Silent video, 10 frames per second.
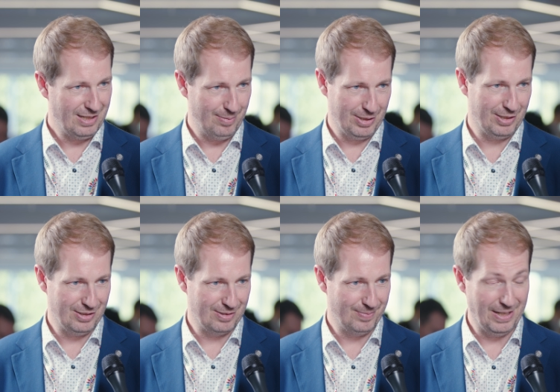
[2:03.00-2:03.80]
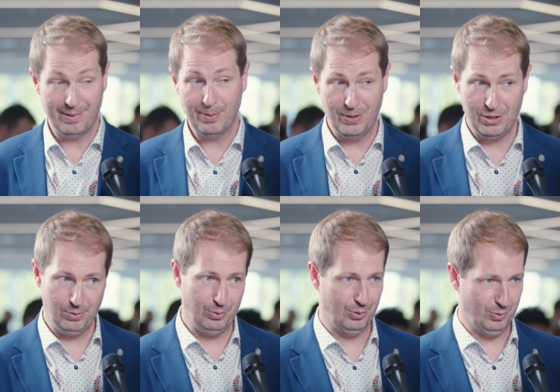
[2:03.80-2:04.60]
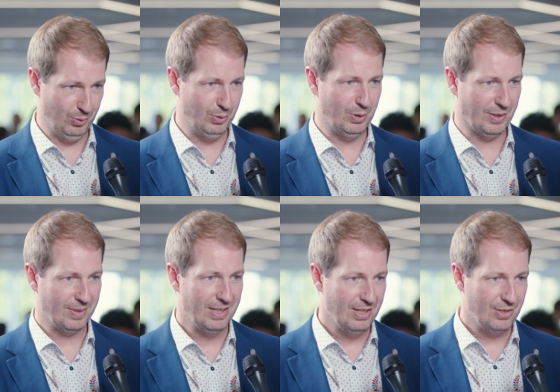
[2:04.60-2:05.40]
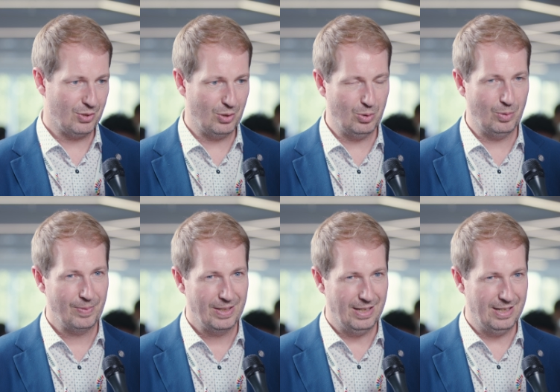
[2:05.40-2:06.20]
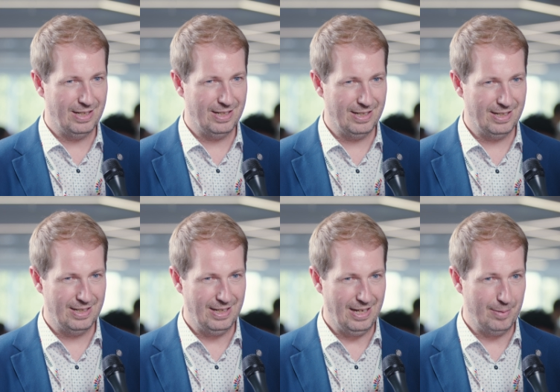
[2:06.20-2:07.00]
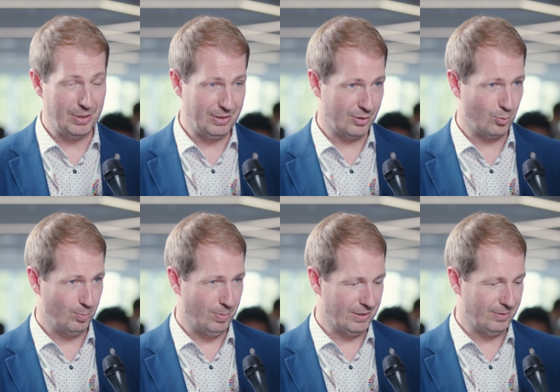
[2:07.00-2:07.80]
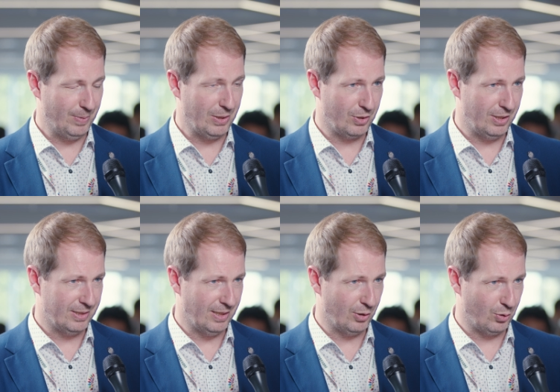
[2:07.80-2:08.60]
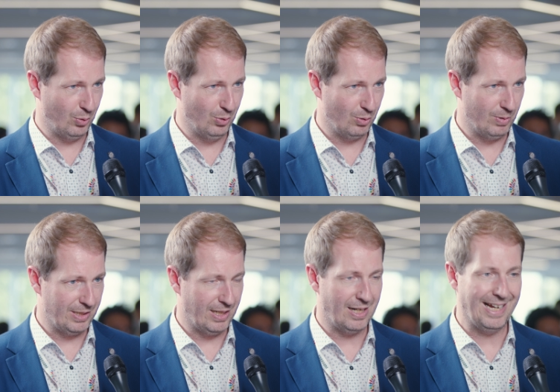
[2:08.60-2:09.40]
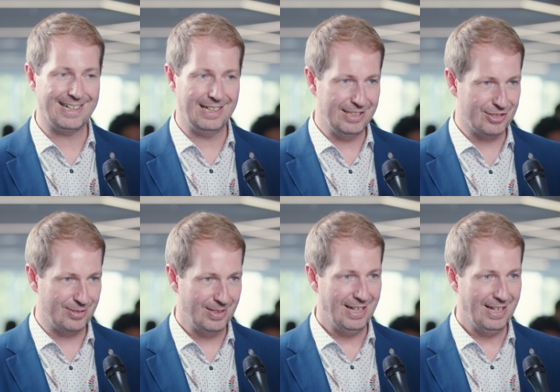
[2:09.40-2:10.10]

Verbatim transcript: coming here, and he wished to do, to do that. So, uh, but as, but because he is at a school where there are athletes,